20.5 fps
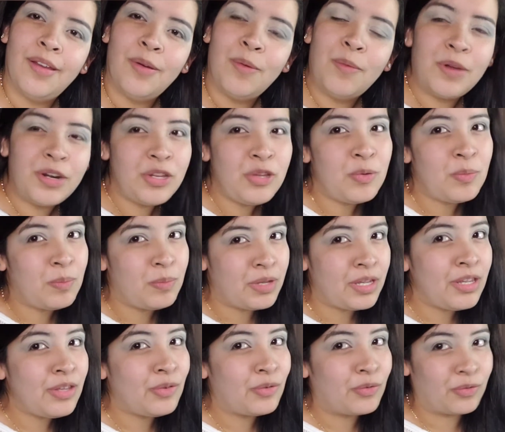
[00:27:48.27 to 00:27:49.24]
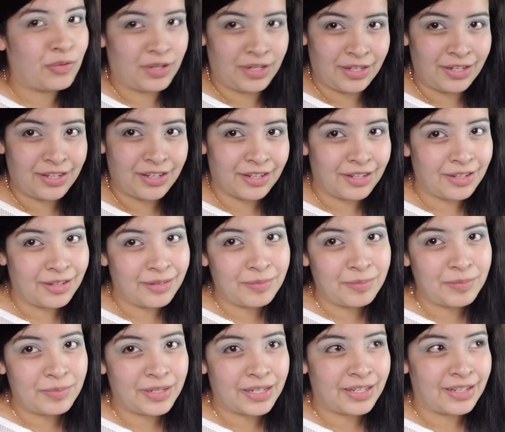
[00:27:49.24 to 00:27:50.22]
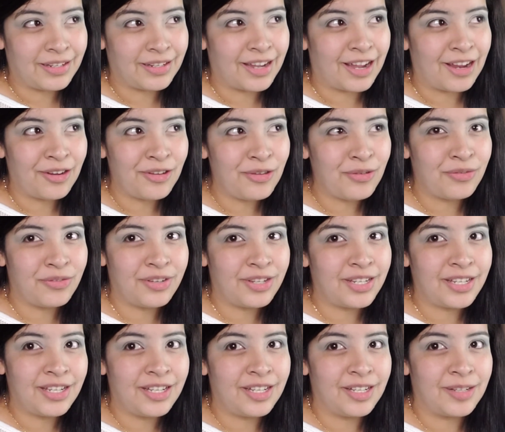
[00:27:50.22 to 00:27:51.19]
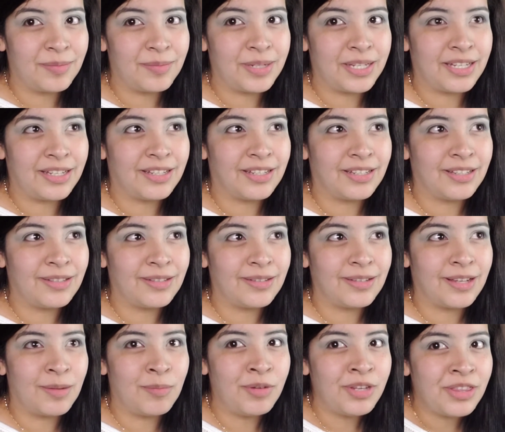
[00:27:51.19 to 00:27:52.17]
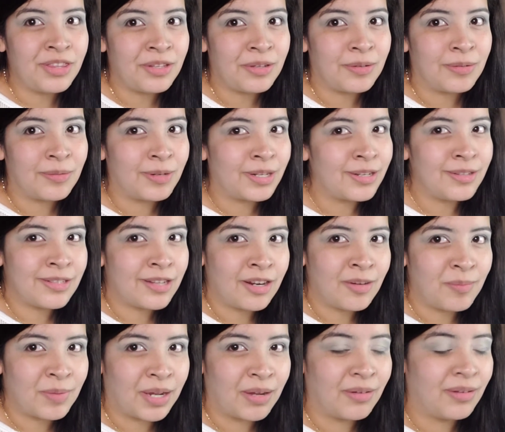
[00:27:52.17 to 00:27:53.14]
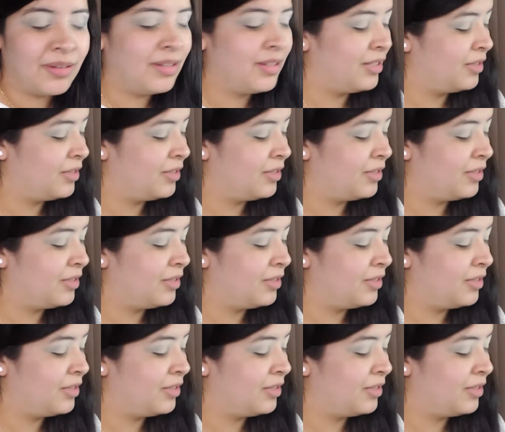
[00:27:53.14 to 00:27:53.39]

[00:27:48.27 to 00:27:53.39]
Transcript: What do you mean you fucked up? Like, how could you fuck up? Like, I'm with you. What are you talking about?